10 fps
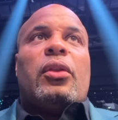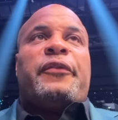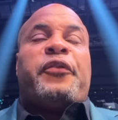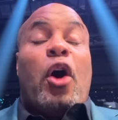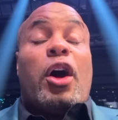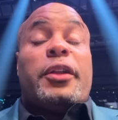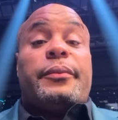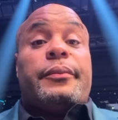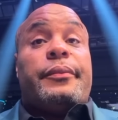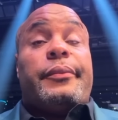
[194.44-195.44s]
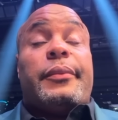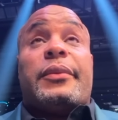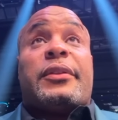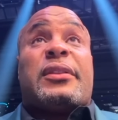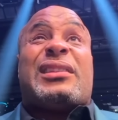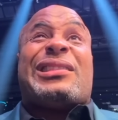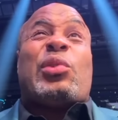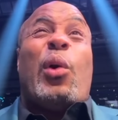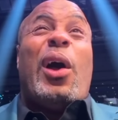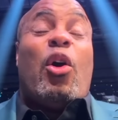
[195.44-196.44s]
fought
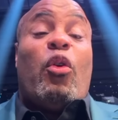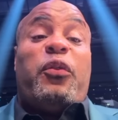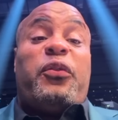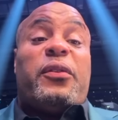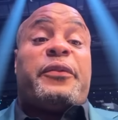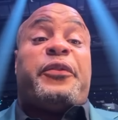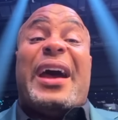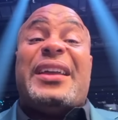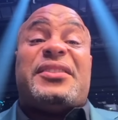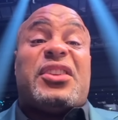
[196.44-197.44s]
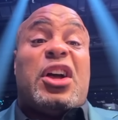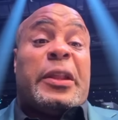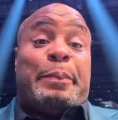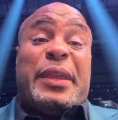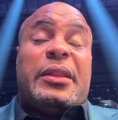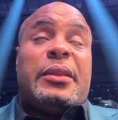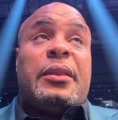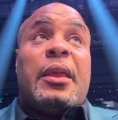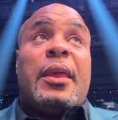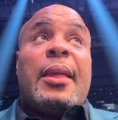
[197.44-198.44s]
12 fights
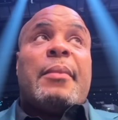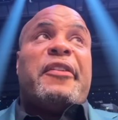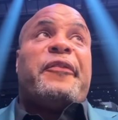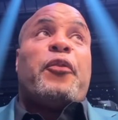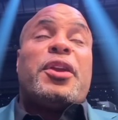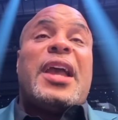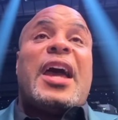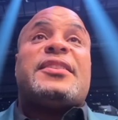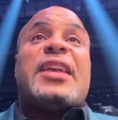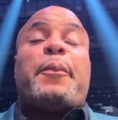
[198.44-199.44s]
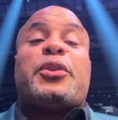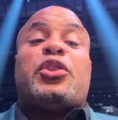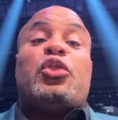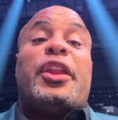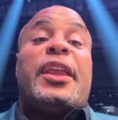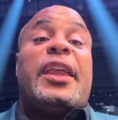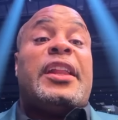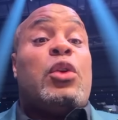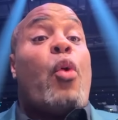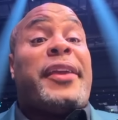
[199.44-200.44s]
unbeaten before he got his opportunity and
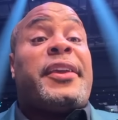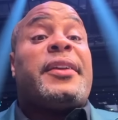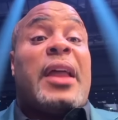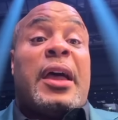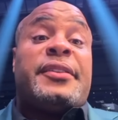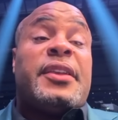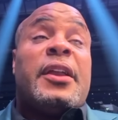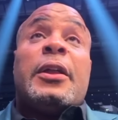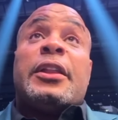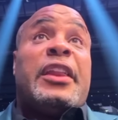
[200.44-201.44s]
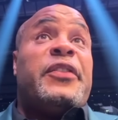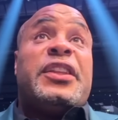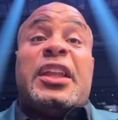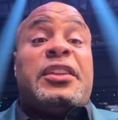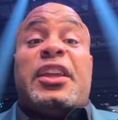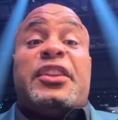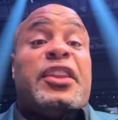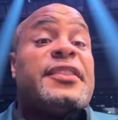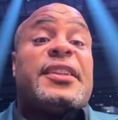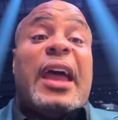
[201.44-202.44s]
he recognized that if he didn't get it
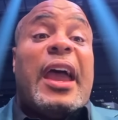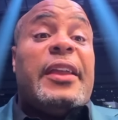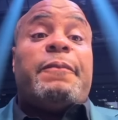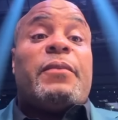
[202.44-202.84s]
done tonight,